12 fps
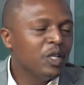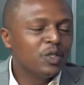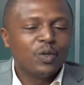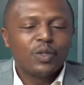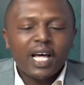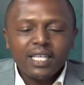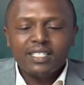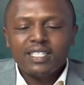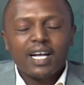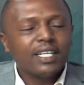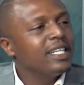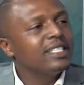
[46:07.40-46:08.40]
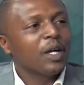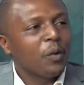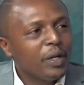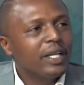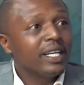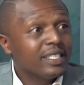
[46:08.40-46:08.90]
So that's uh, just a
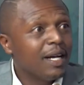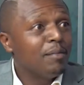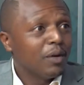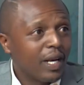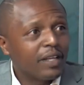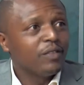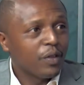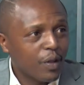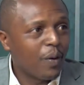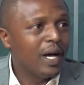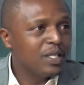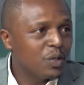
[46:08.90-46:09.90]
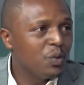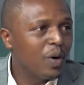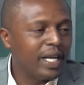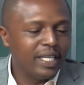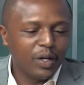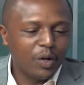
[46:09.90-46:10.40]
quick example, like for the ones who are
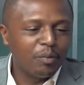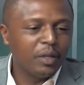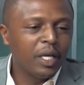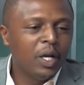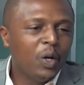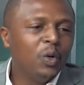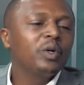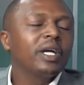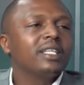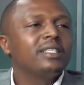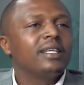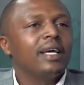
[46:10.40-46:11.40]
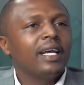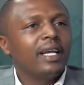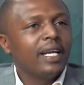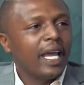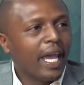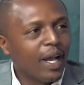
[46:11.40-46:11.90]
in Nairobi. Look at the
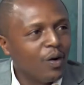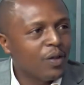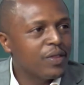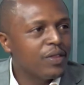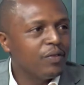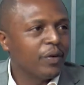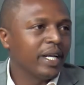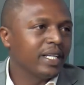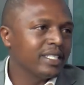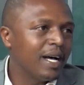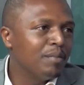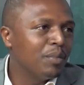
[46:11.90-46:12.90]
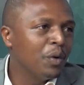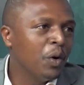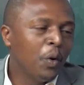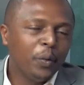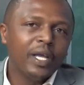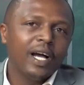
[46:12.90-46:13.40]
health, for example.
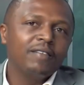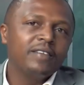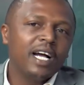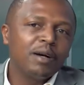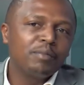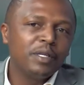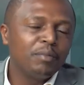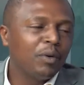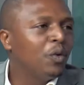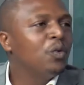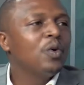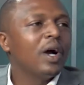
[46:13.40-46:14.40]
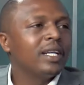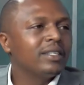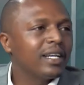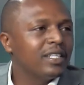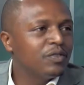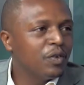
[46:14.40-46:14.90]
We have young people who are
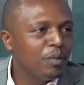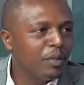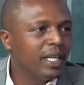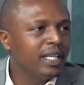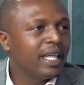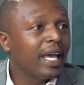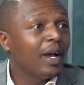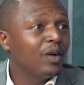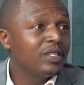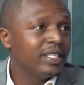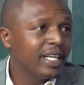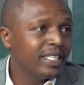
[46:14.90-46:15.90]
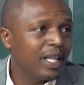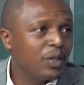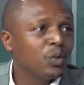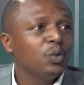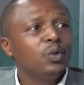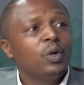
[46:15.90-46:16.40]
transforming the health sector
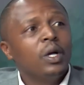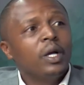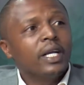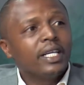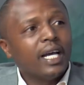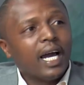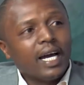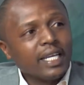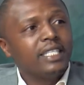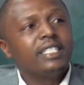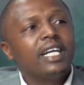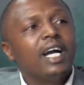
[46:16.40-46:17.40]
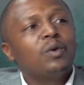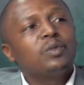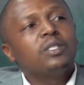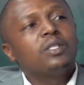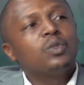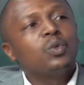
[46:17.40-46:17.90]
through uh, reaching
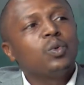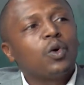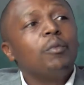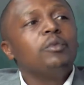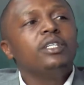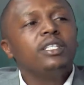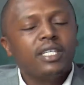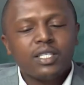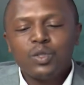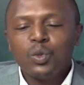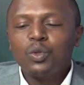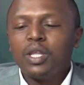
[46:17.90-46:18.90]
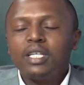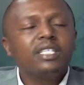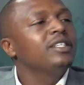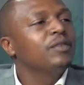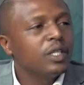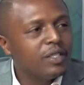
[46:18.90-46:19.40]
out to communities through the
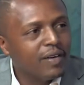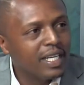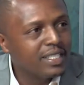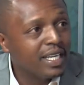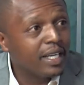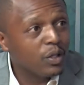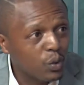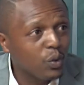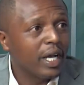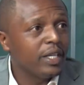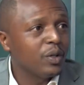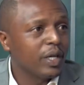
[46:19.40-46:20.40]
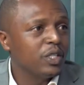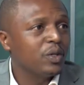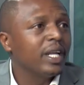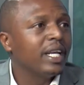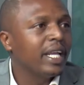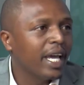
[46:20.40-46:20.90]
digital device, like through education
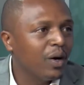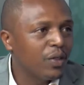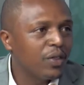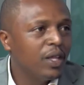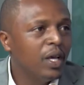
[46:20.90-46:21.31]
and health.